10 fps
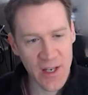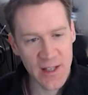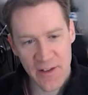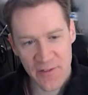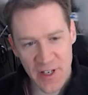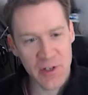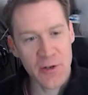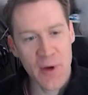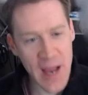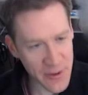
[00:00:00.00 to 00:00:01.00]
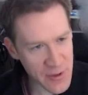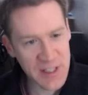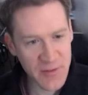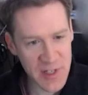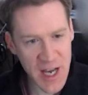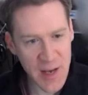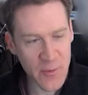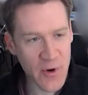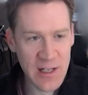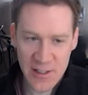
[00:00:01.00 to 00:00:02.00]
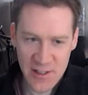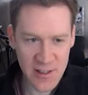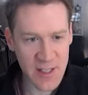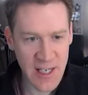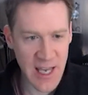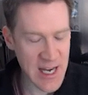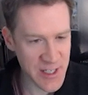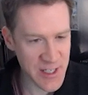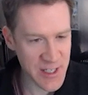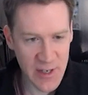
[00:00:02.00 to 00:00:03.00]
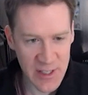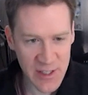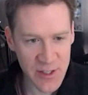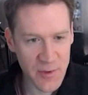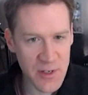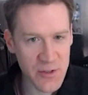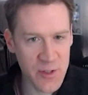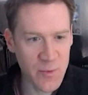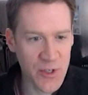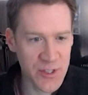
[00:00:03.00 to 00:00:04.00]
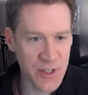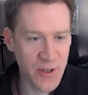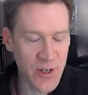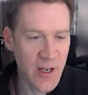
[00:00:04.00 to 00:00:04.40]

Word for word: they have to give a new address every time whereas in zcash the addresses are reusable so